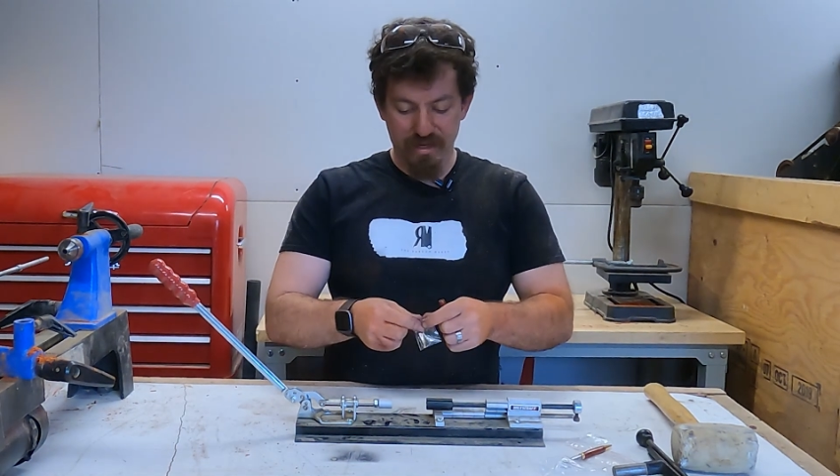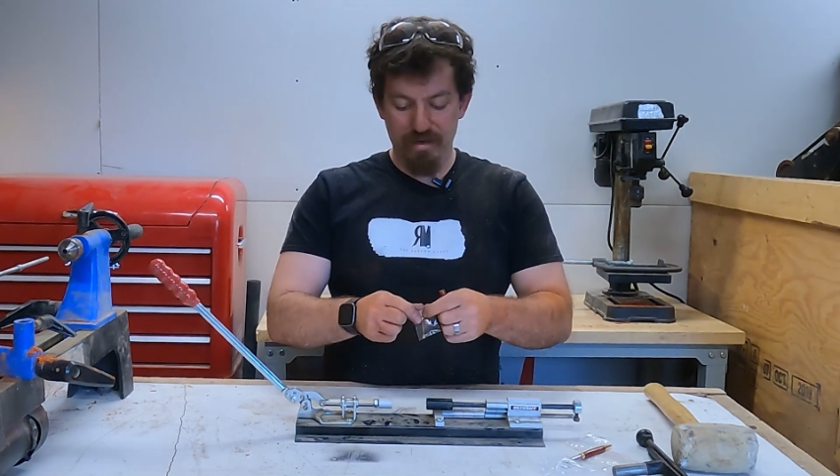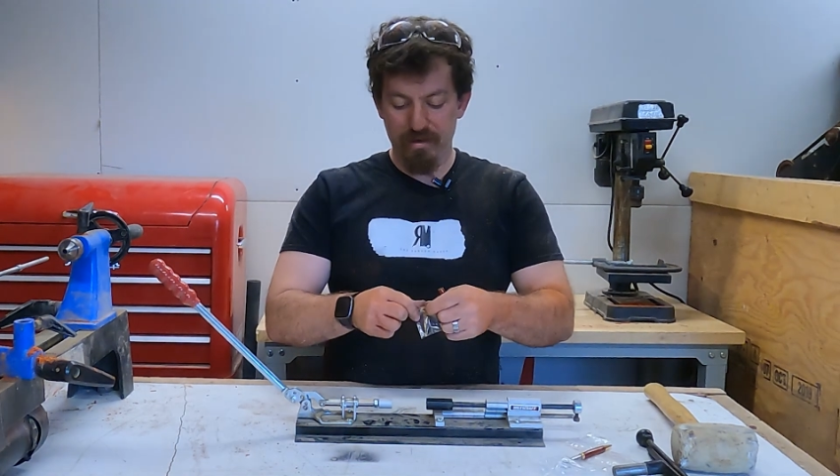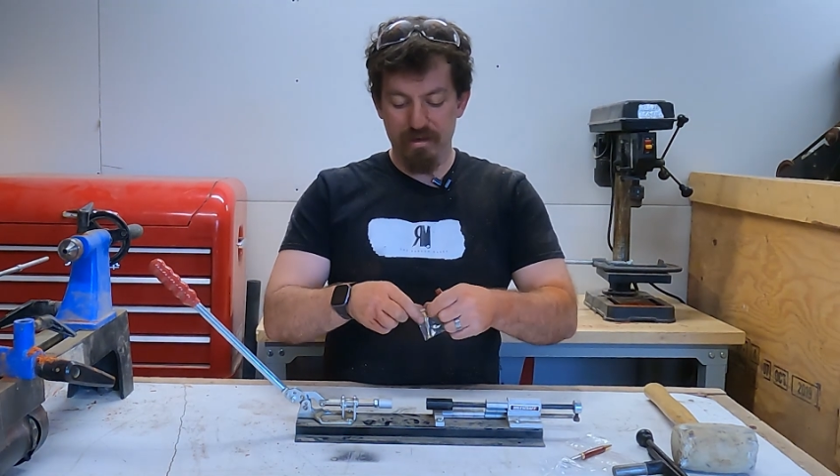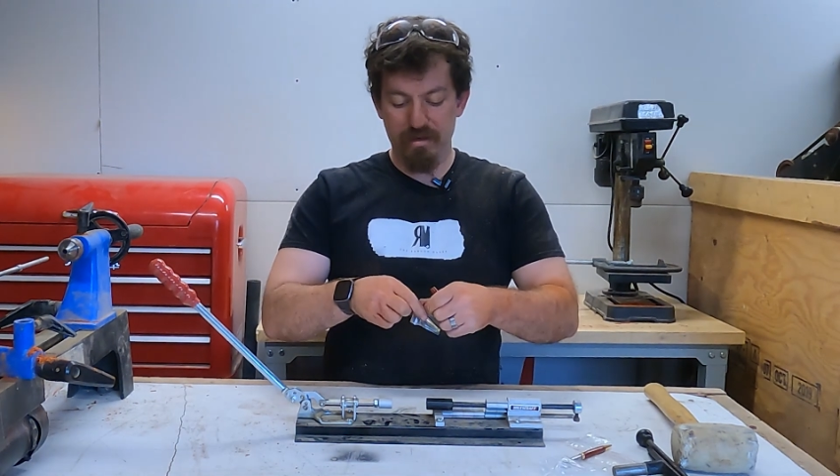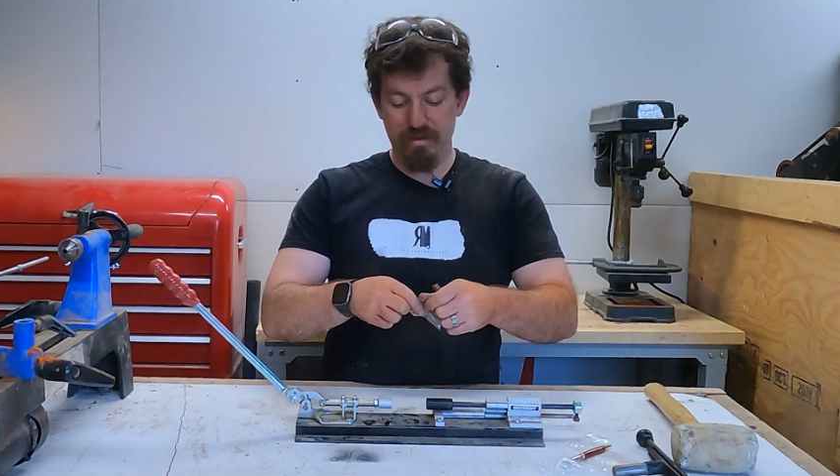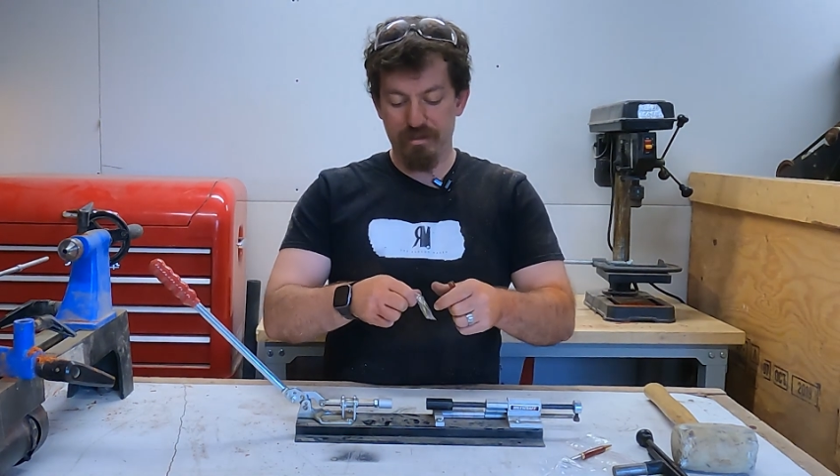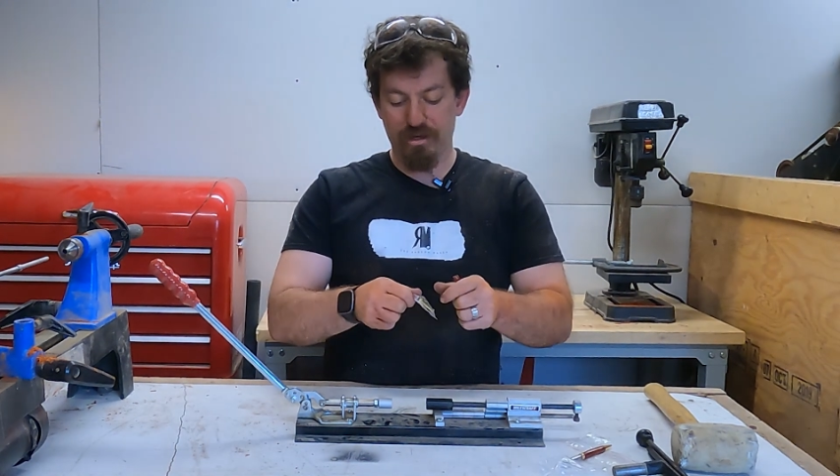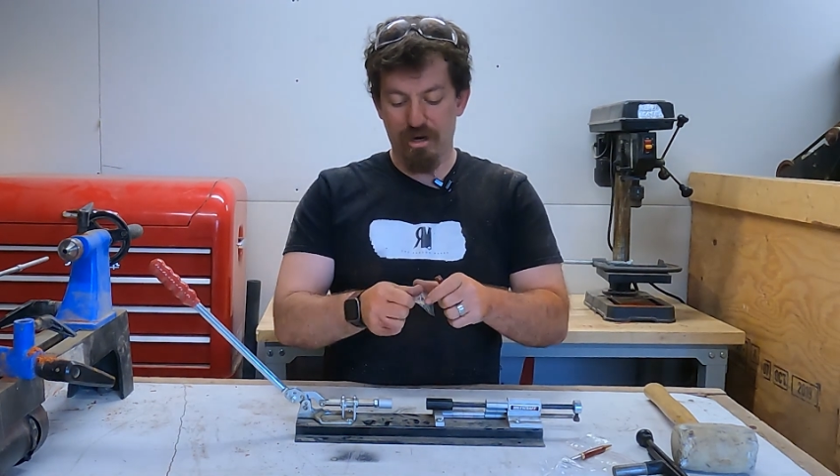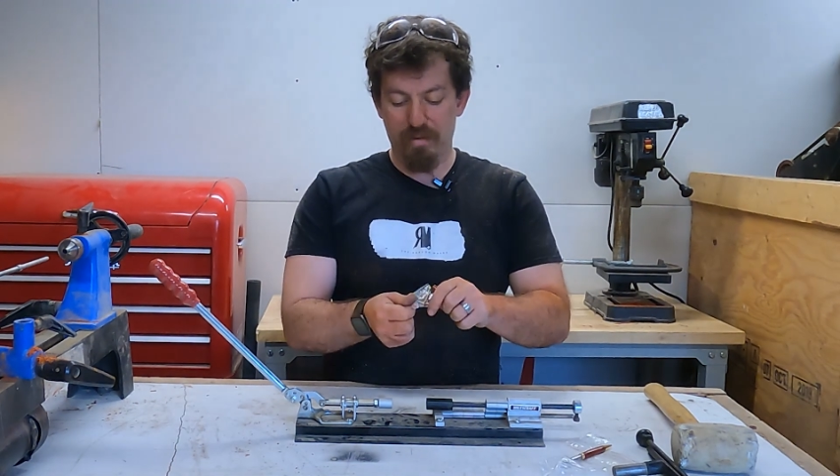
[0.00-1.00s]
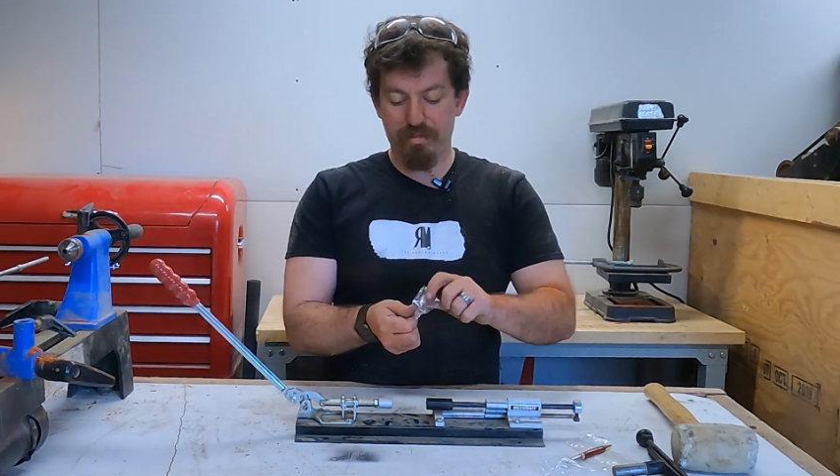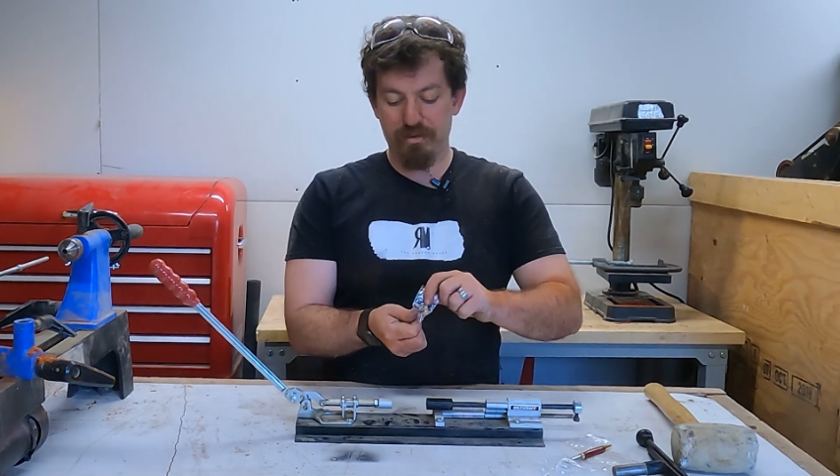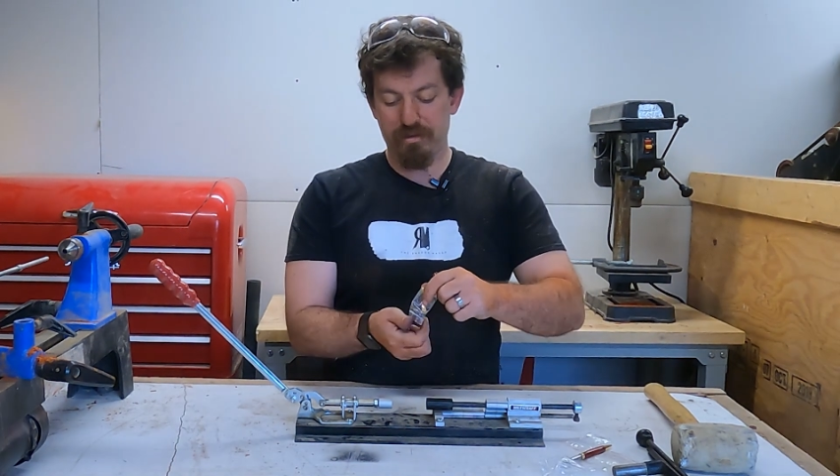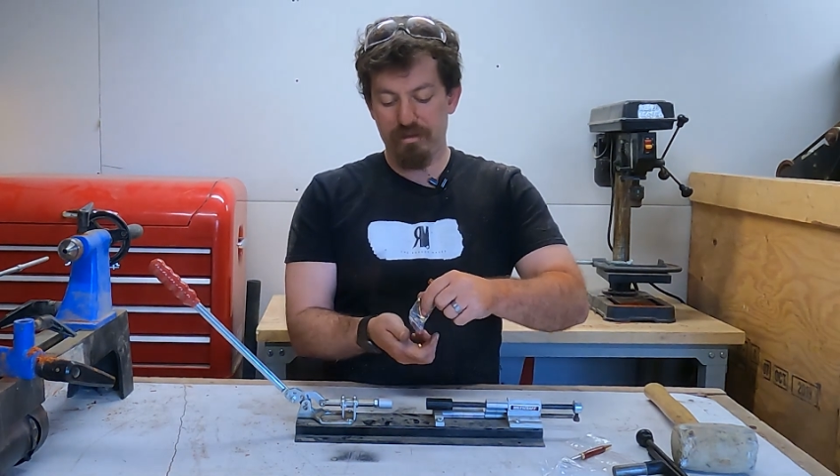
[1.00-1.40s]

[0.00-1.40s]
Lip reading: then top